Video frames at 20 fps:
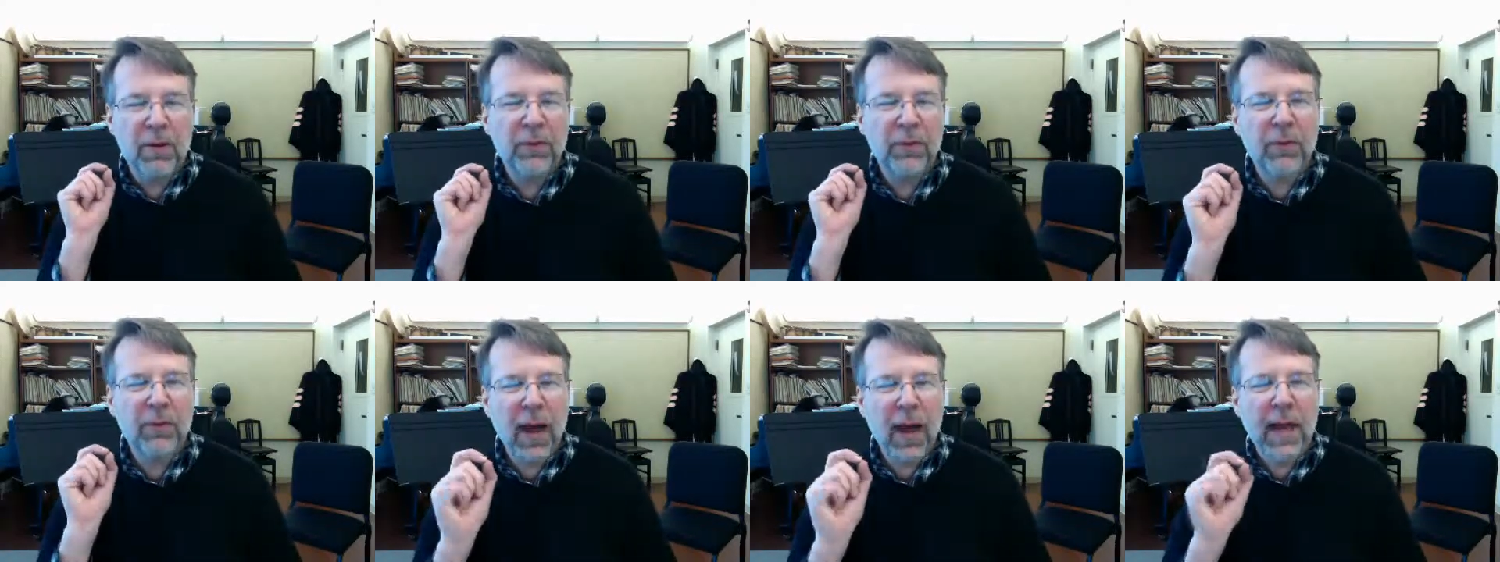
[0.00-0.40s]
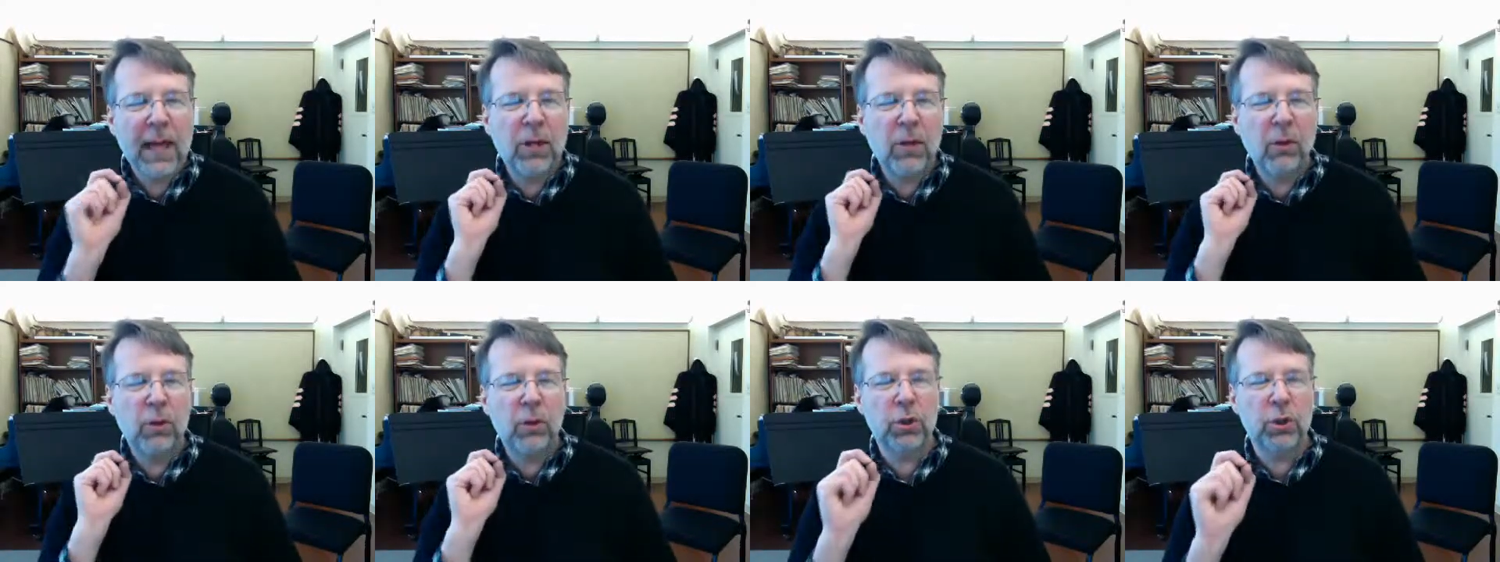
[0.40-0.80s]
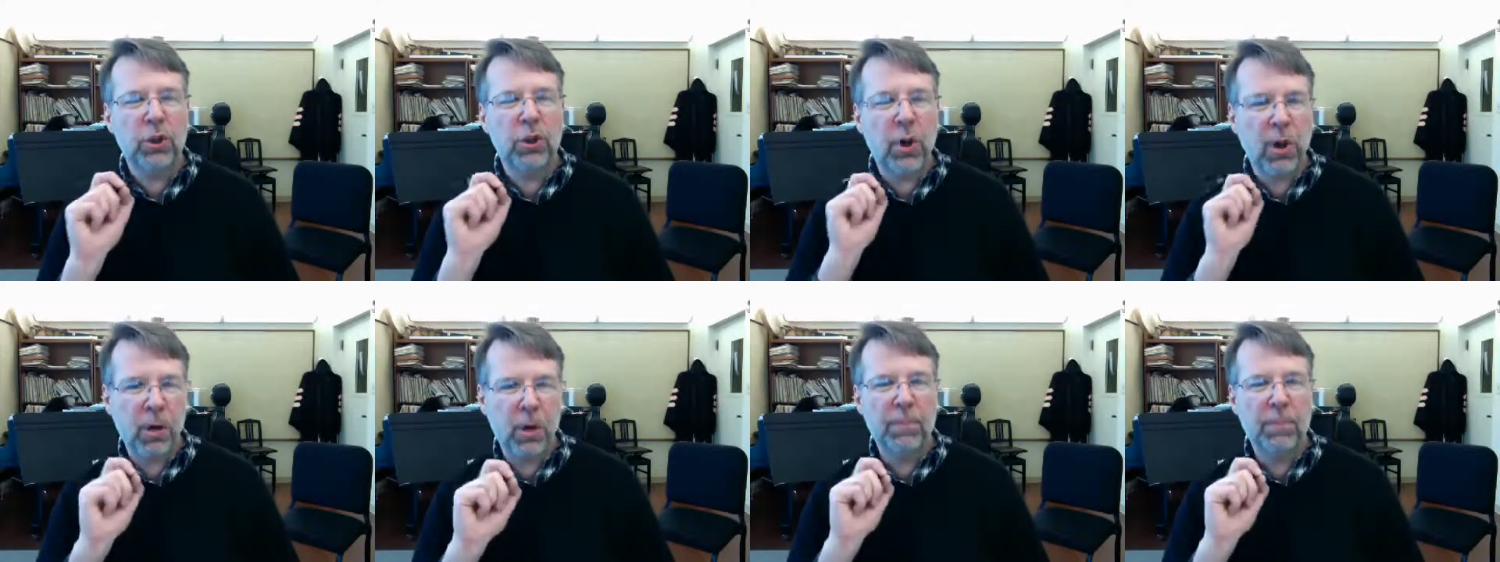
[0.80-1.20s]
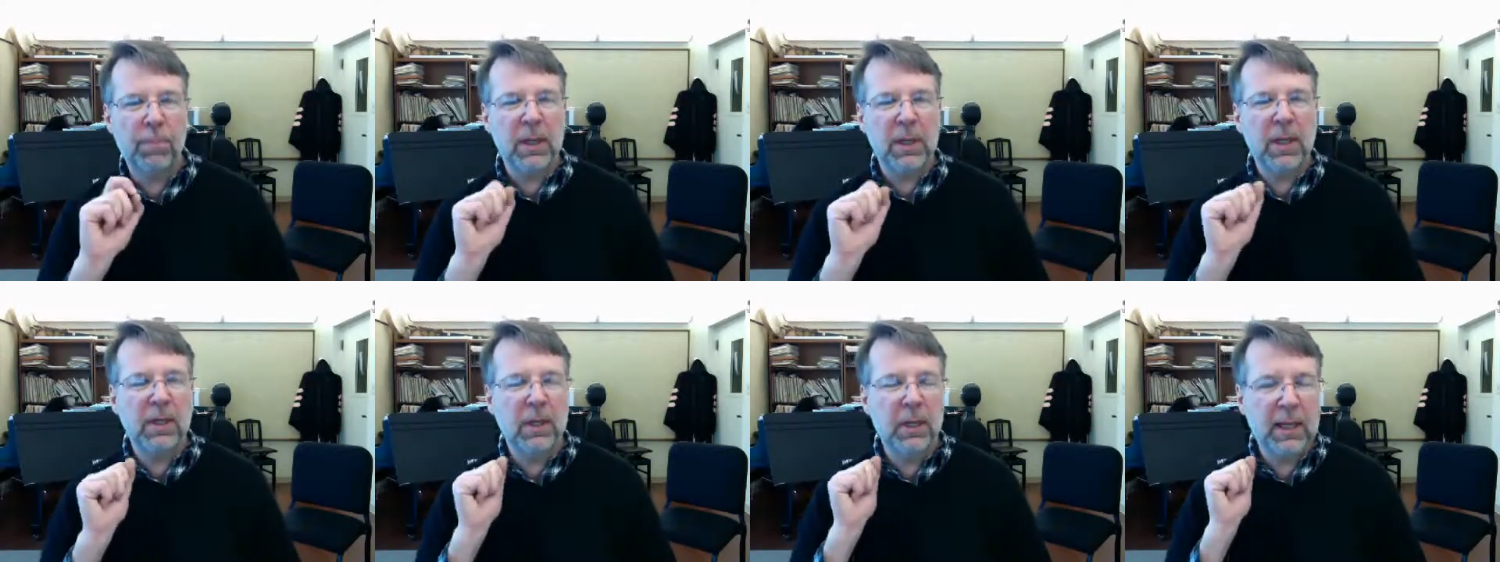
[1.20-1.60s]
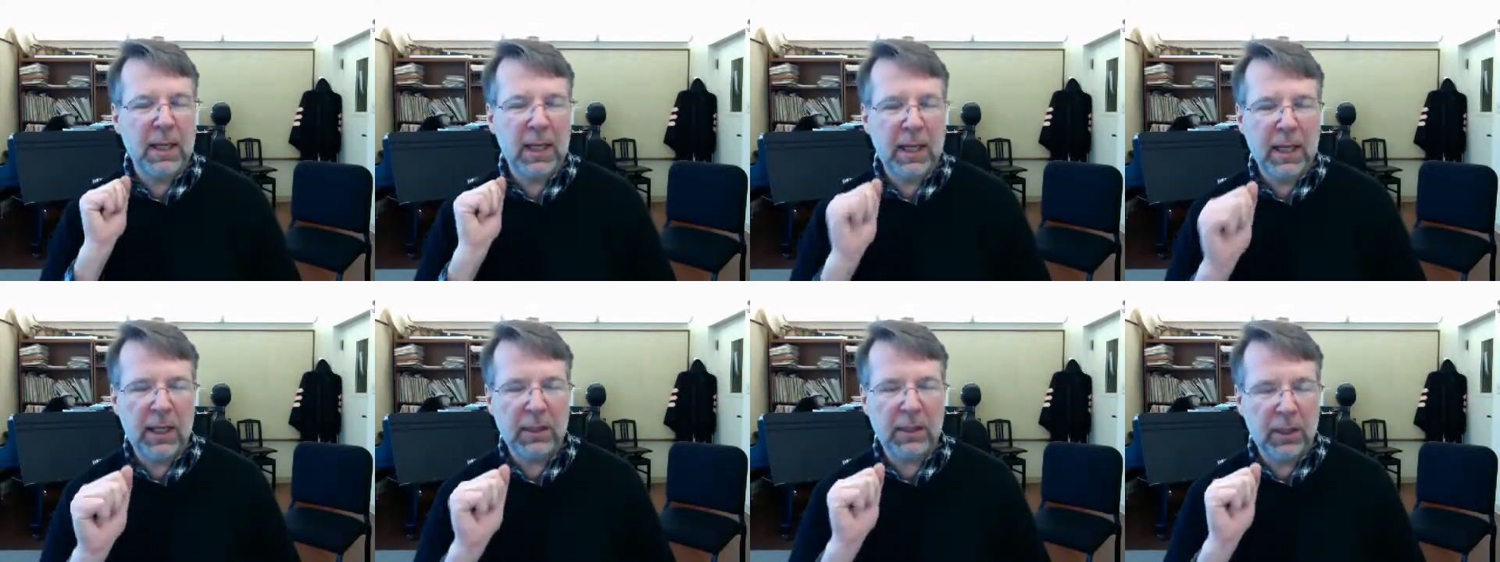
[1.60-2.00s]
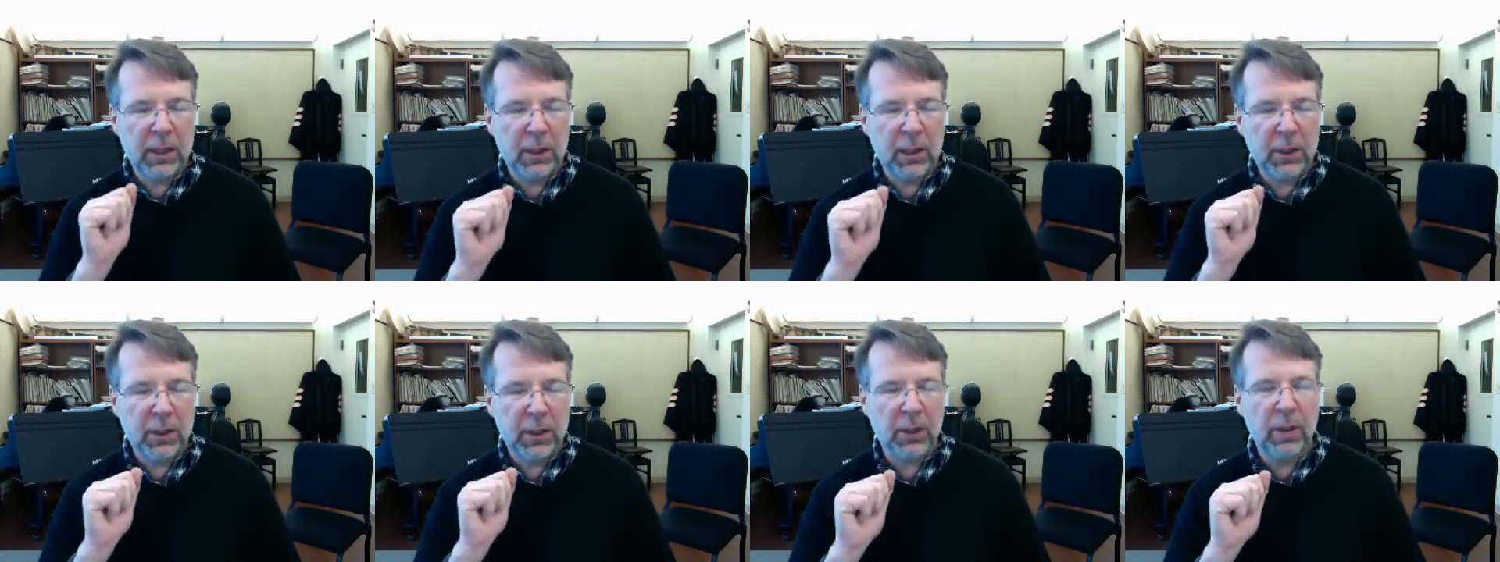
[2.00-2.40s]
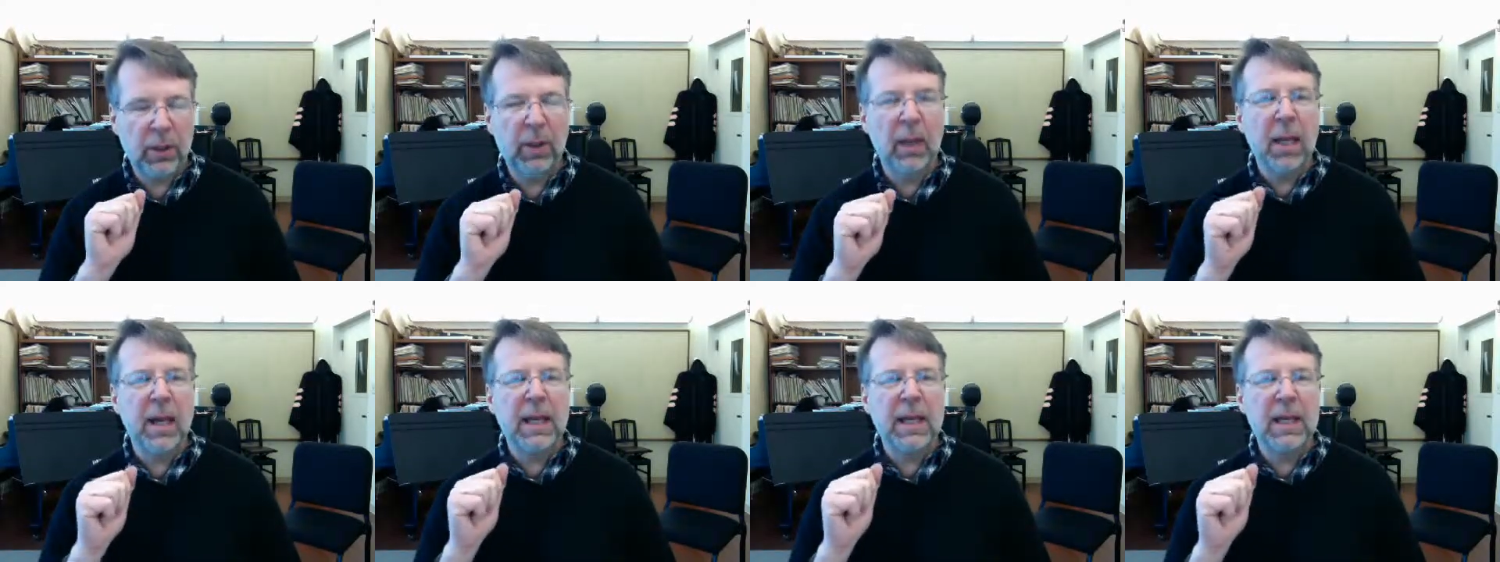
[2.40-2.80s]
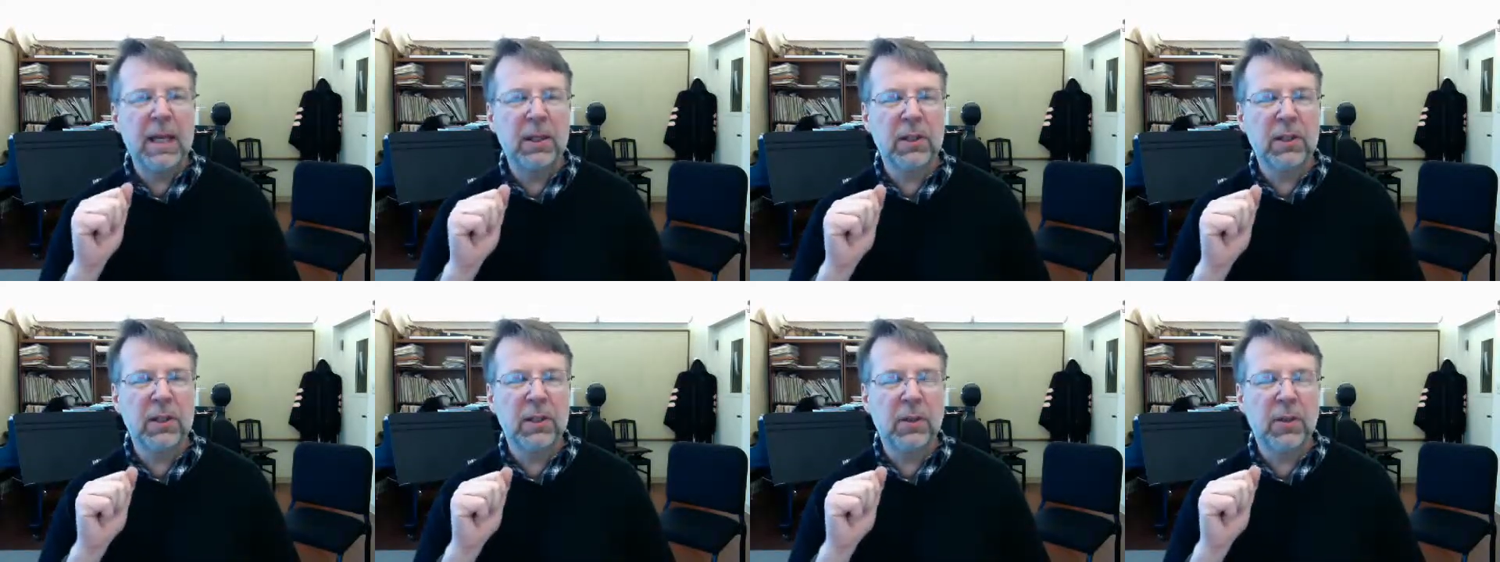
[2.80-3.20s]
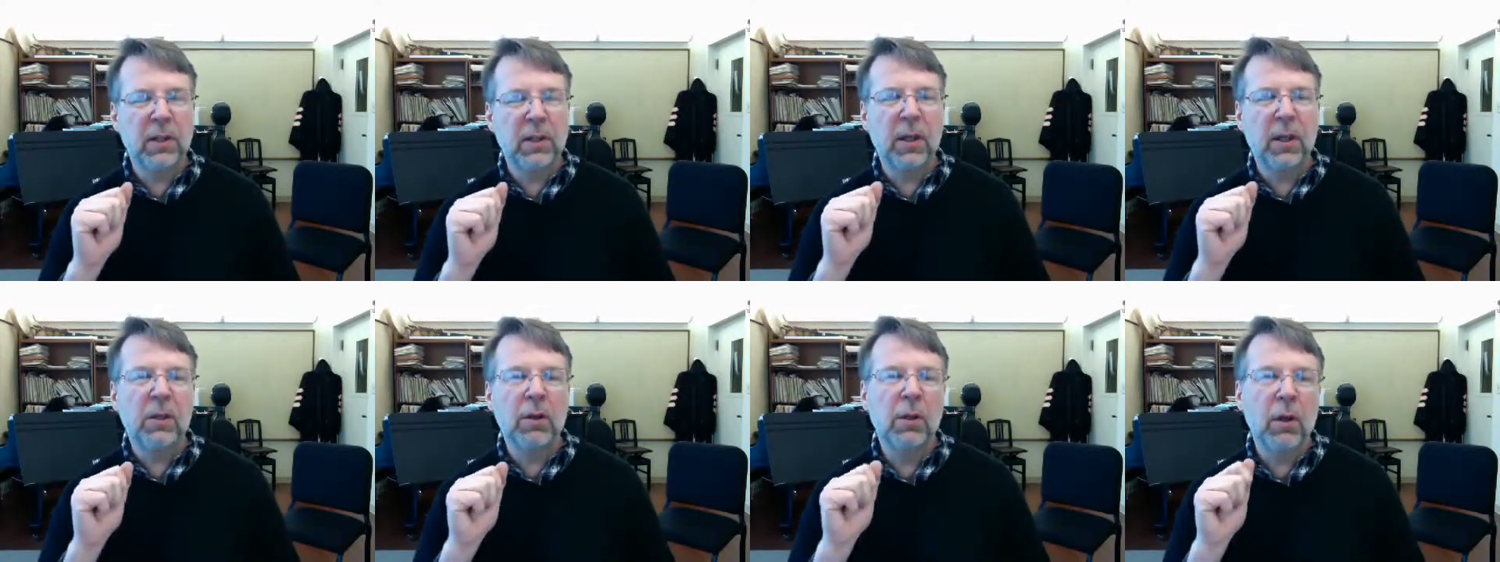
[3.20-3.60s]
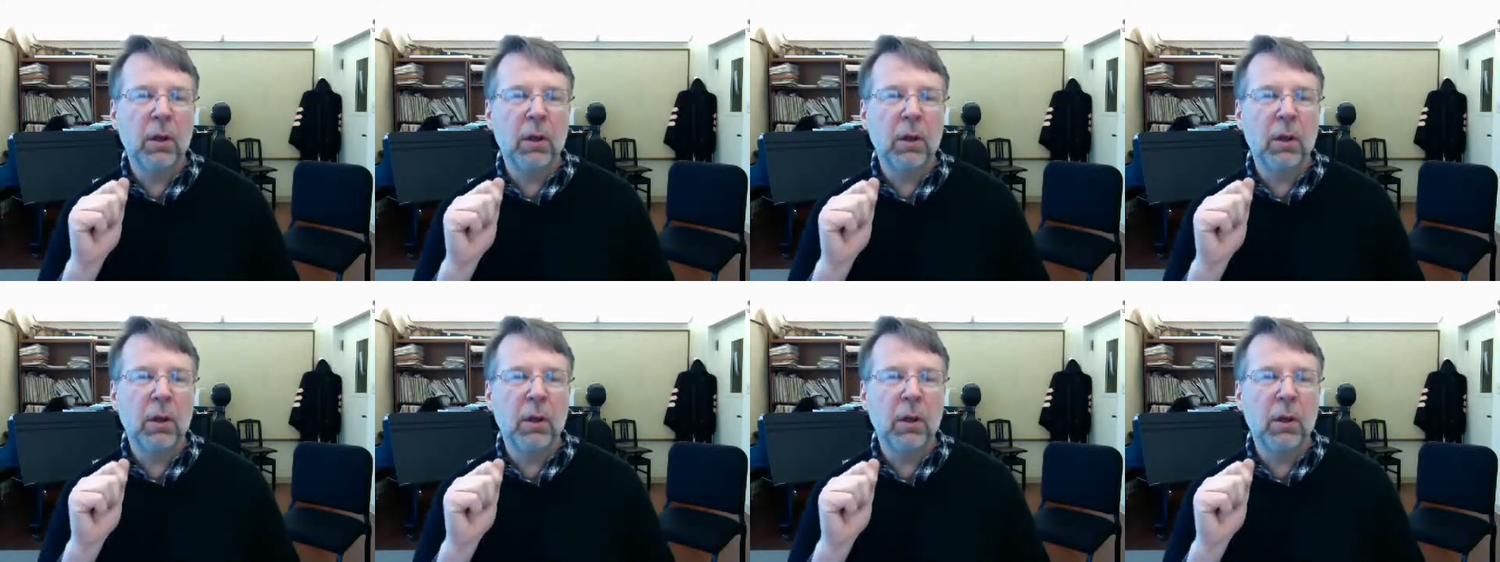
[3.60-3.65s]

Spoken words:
final sharp in the key signature is the